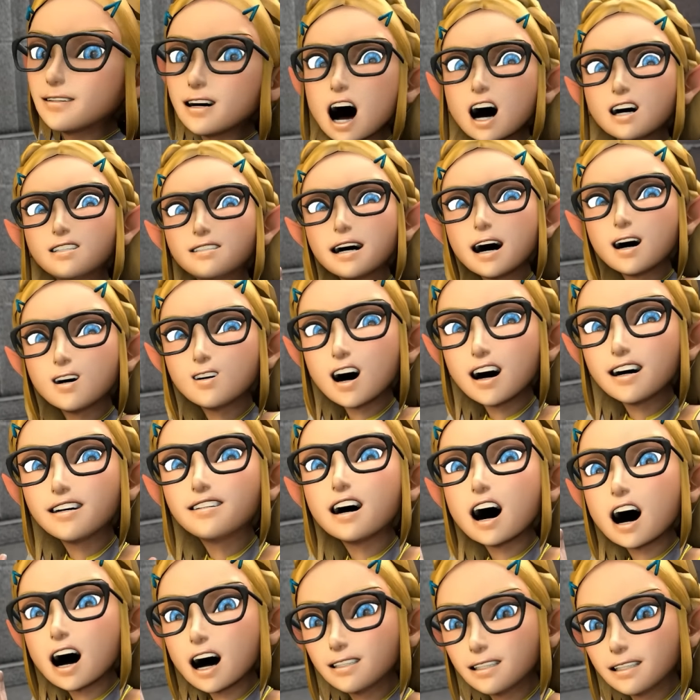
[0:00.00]
Hey Zoe
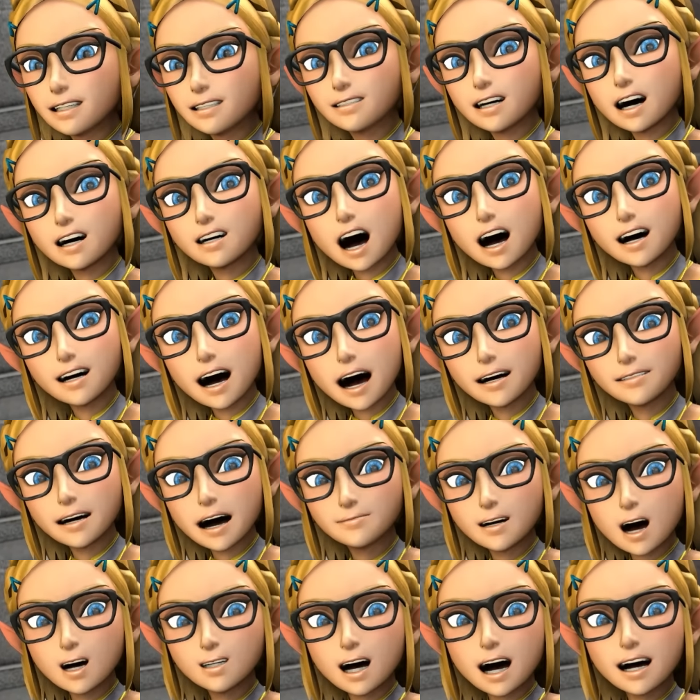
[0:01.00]
fans! Today I am
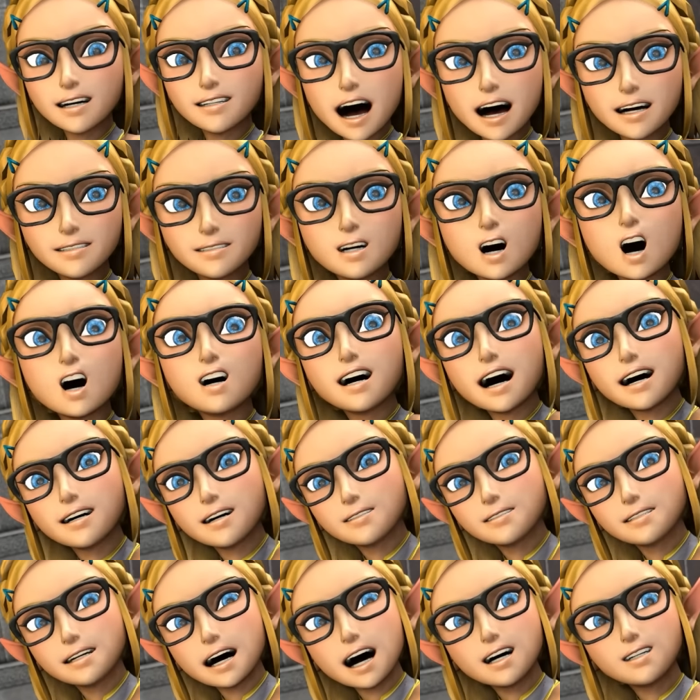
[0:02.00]
announcing my new
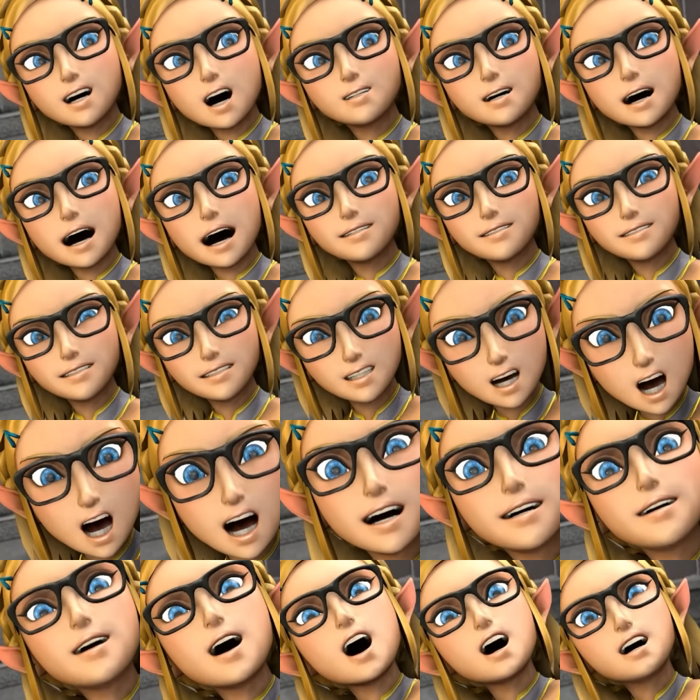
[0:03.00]
NFT token,
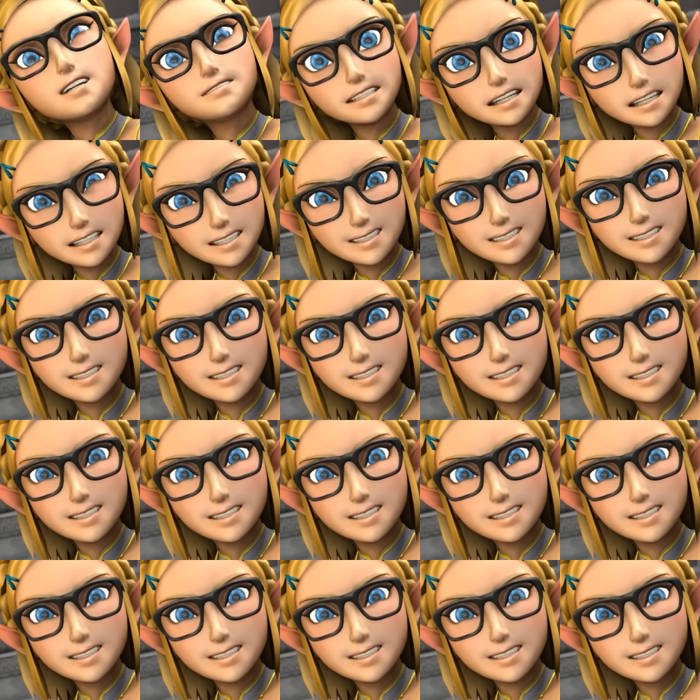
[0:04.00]
ZoeCoin.